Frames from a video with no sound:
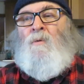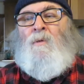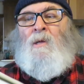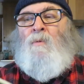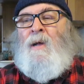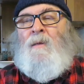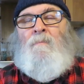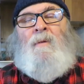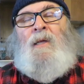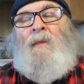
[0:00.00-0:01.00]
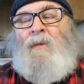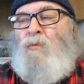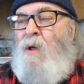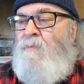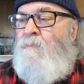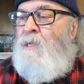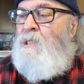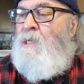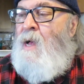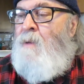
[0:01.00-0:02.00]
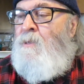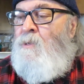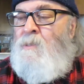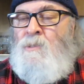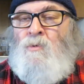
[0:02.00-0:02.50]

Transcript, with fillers: I really recommend the Reformation Commentary in